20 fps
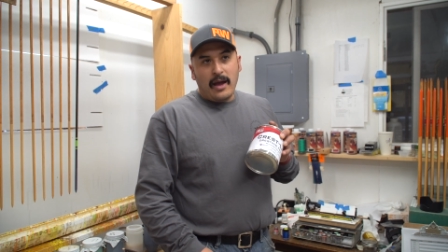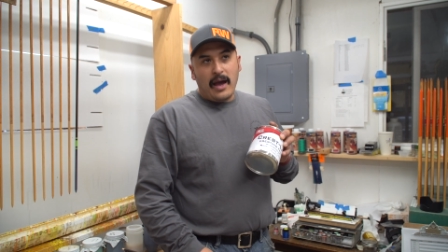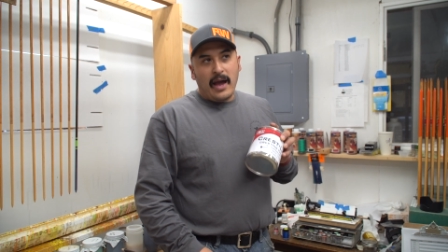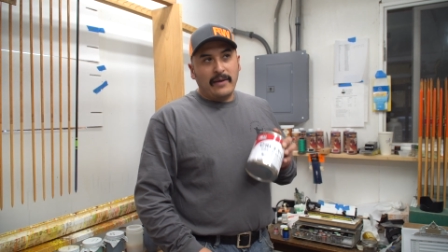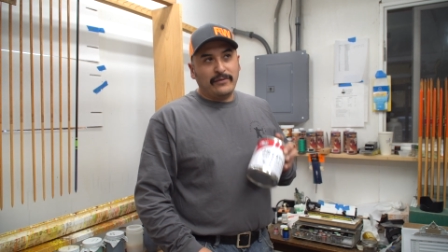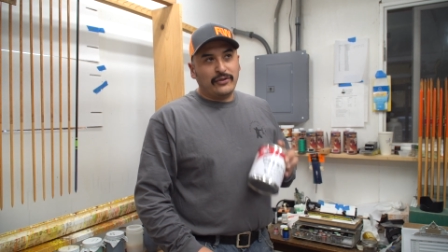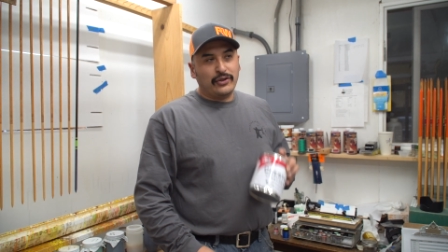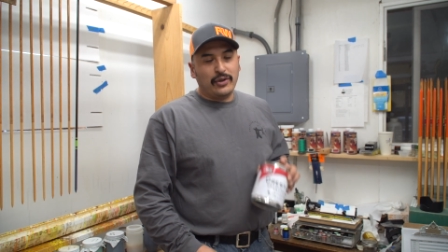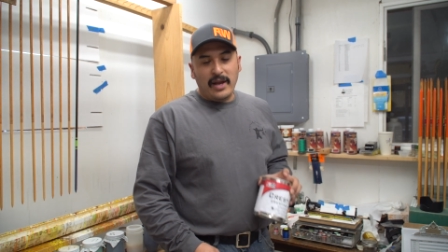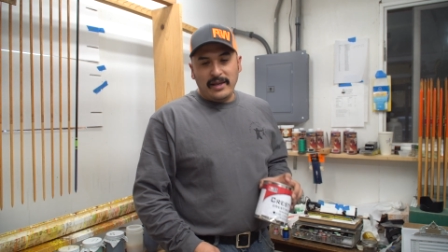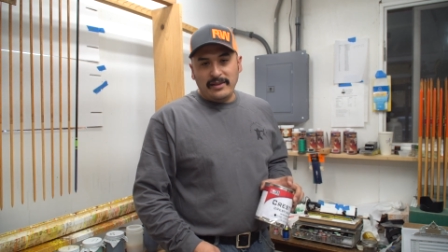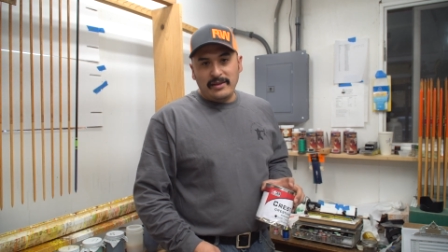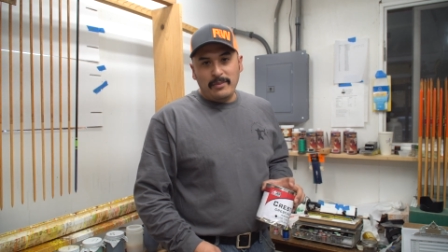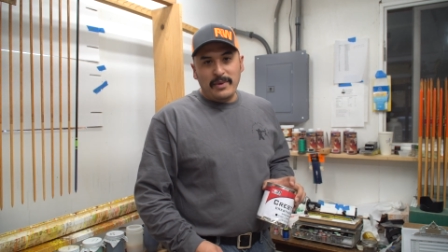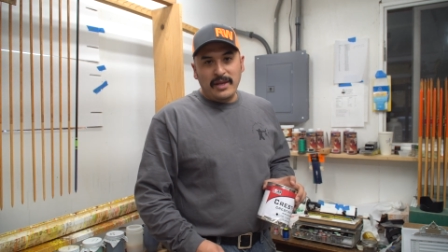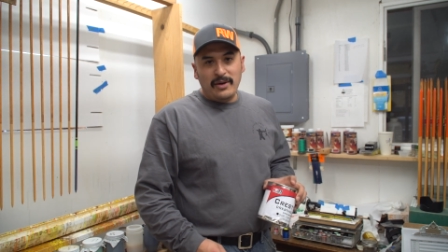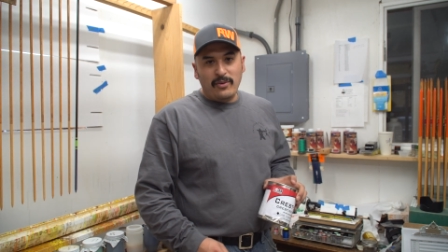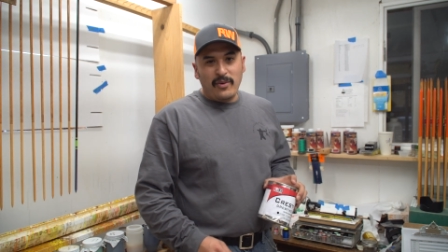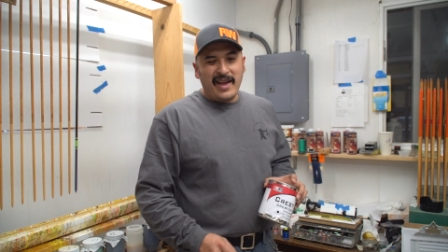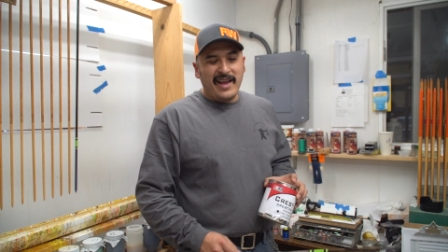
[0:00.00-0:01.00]
I've tried the
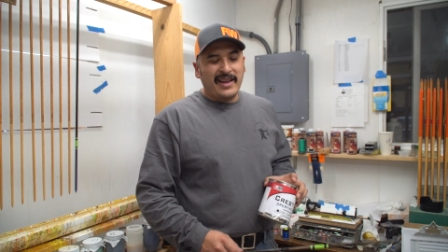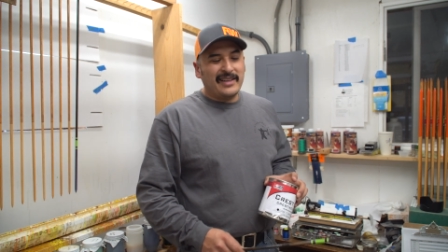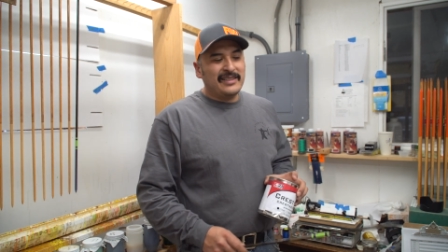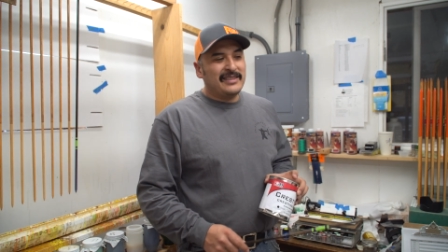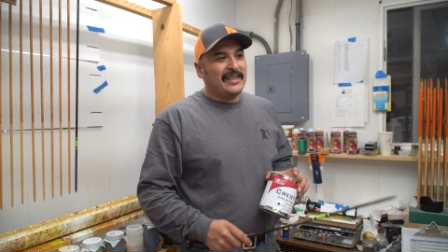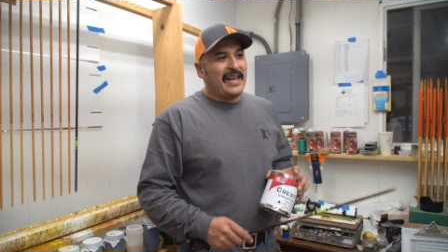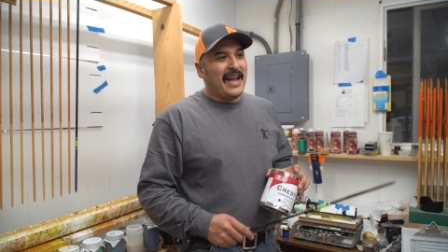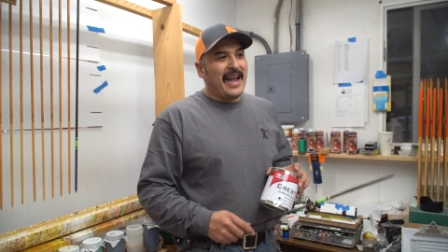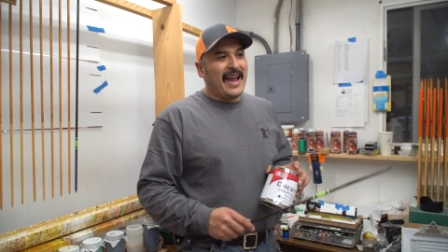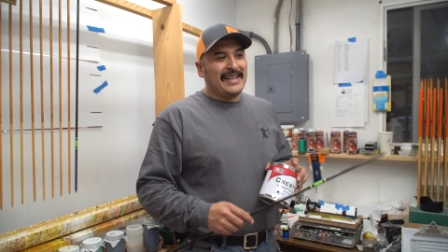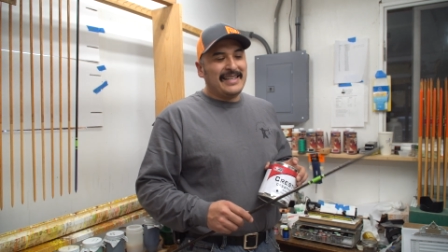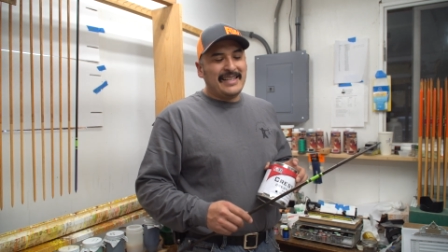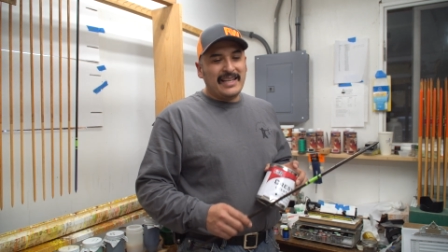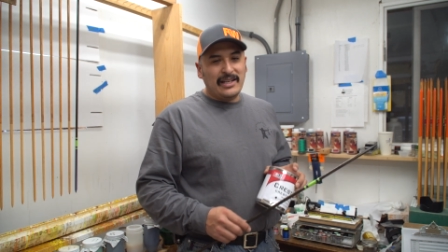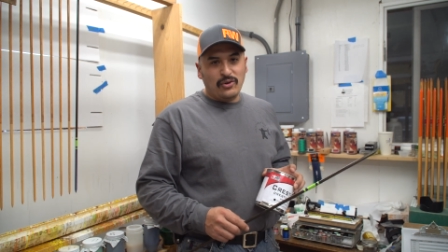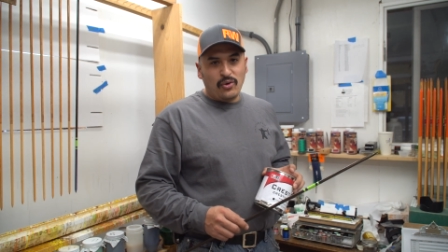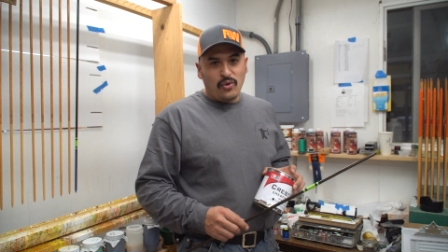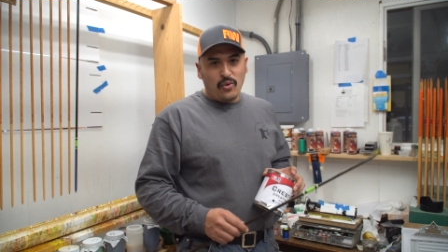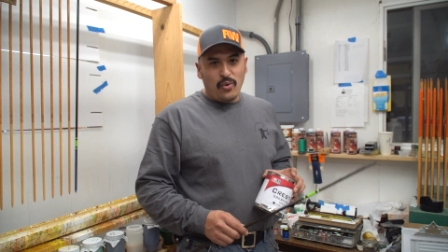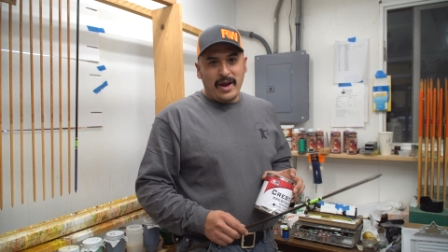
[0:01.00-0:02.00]
Minwax. I
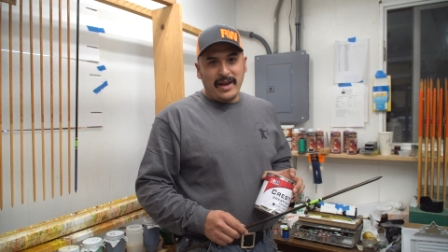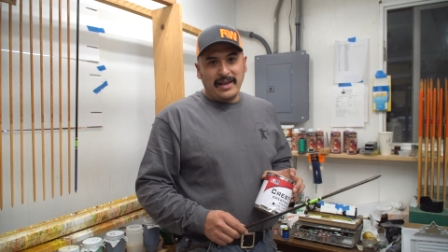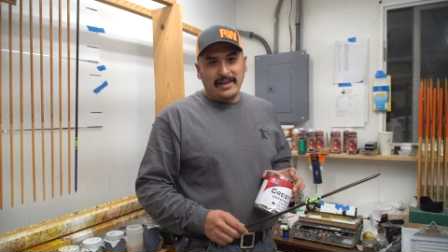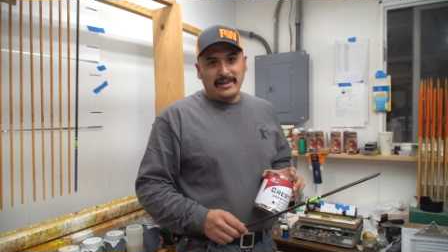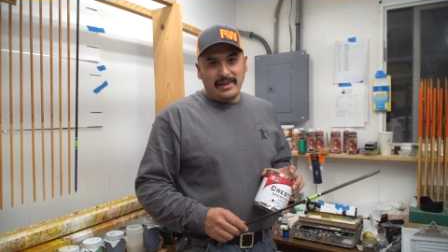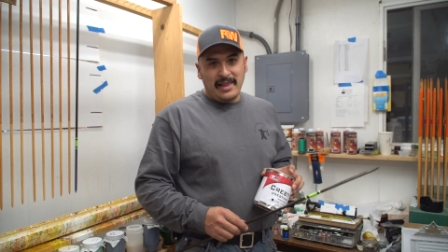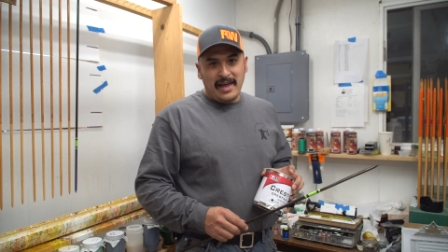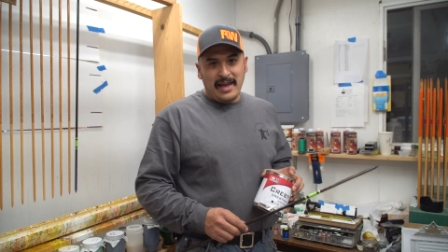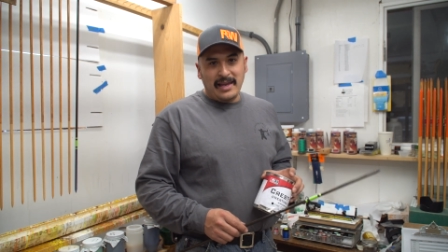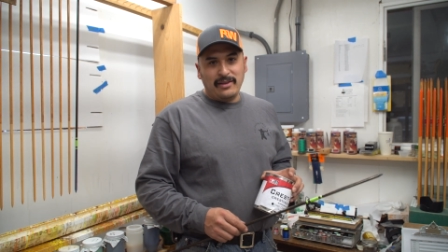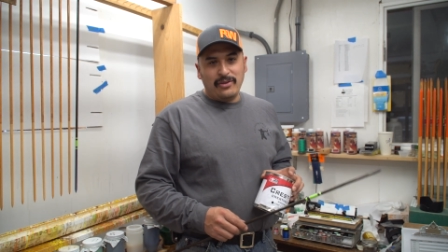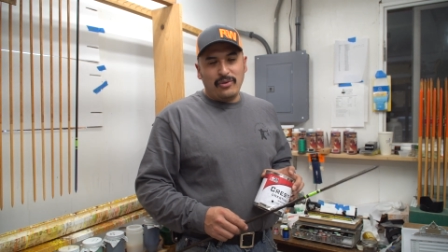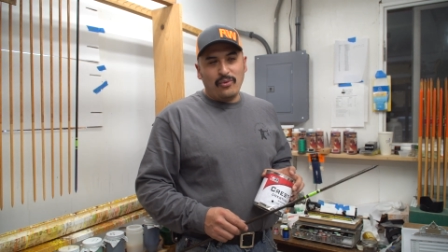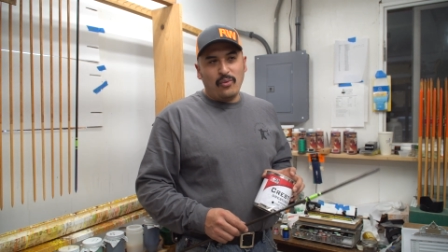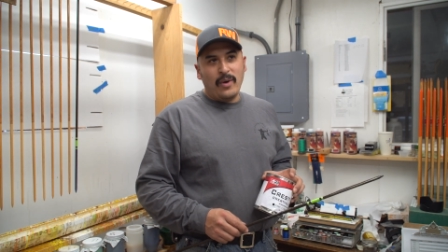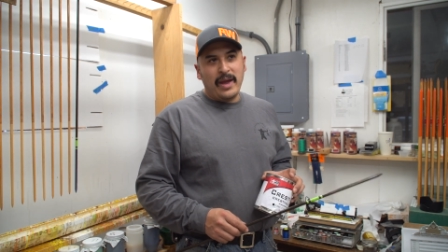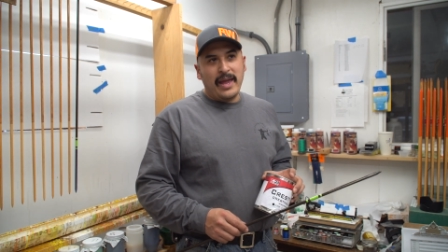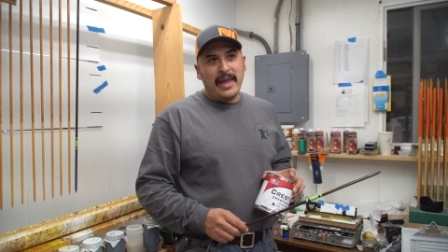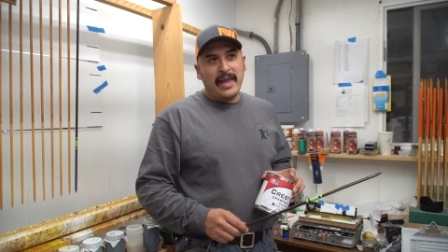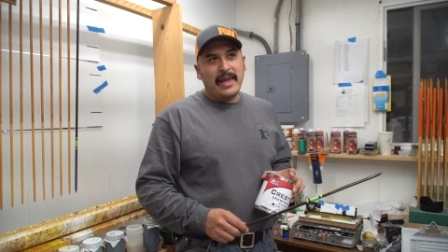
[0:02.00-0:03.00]
didn't quite like the
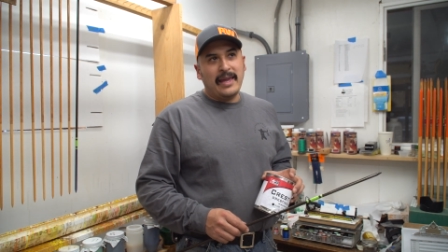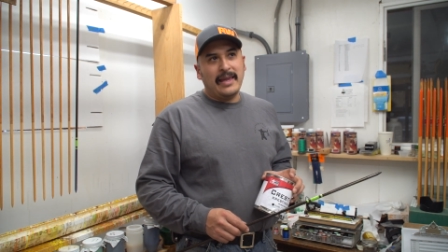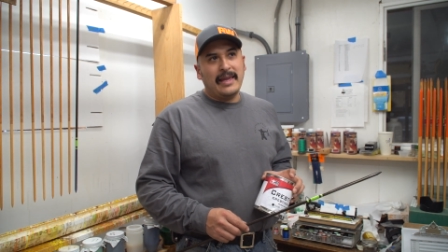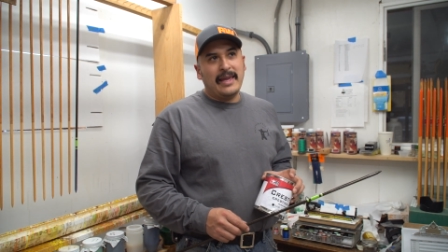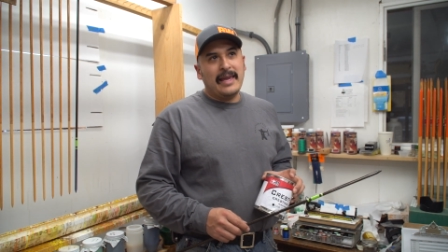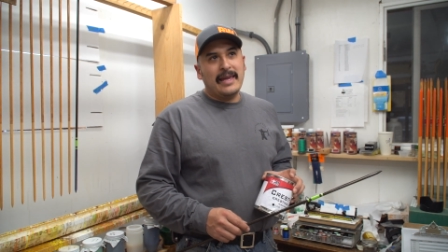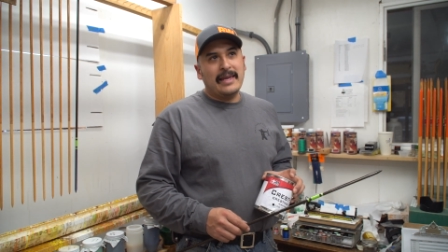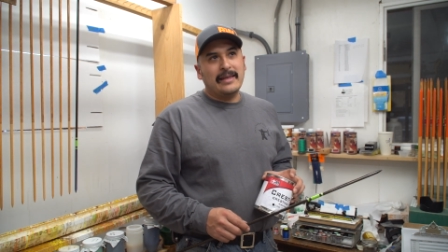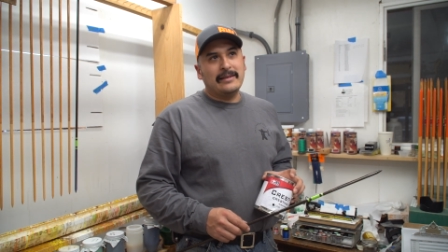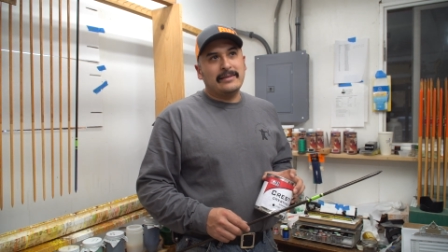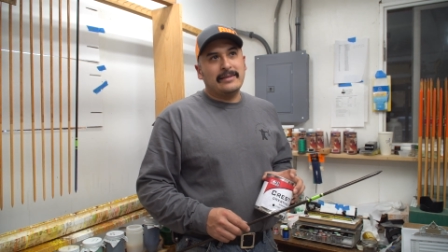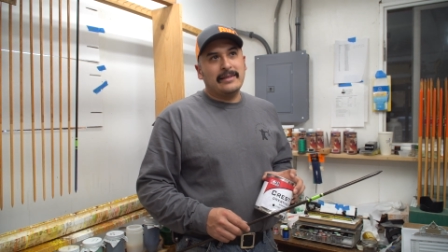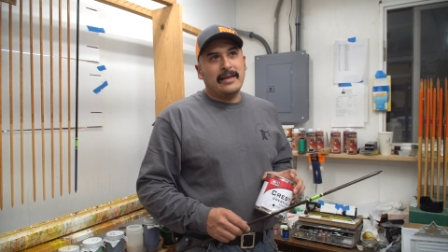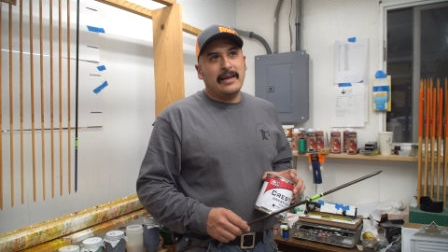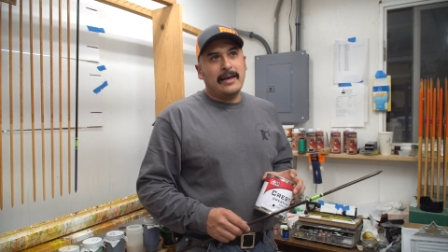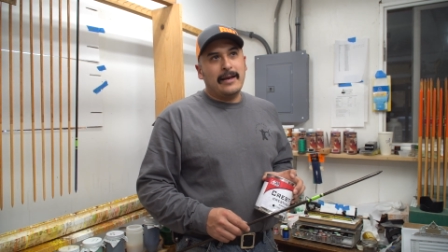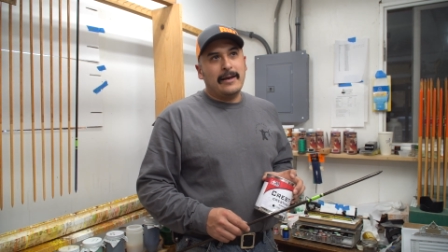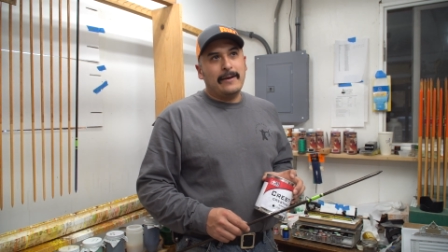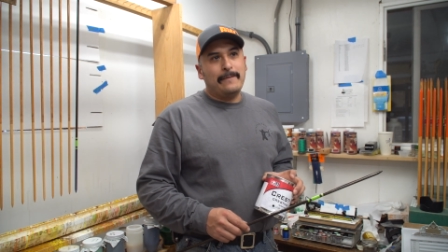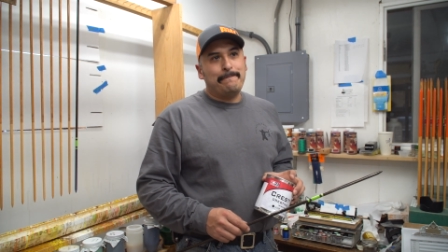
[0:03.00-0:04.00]
way it,
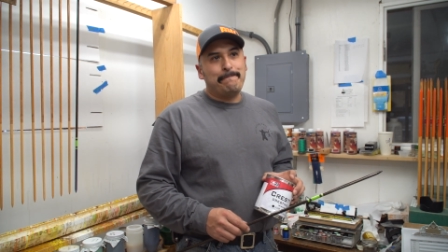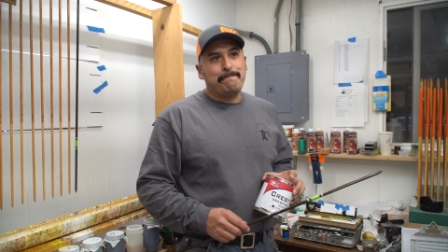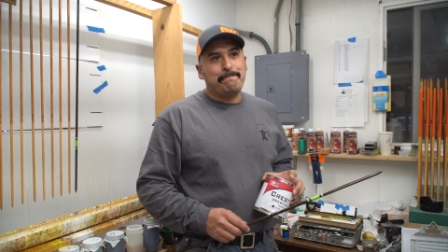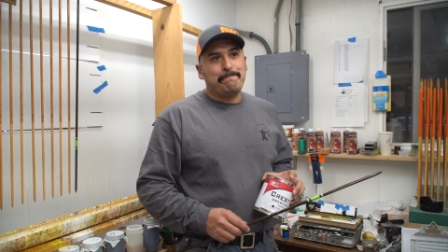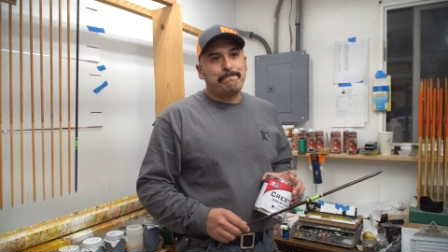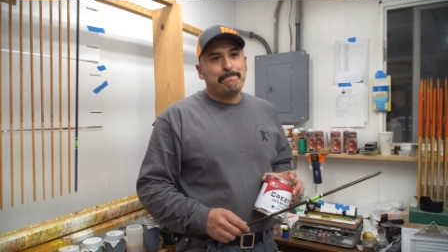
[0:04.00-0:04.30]
uh,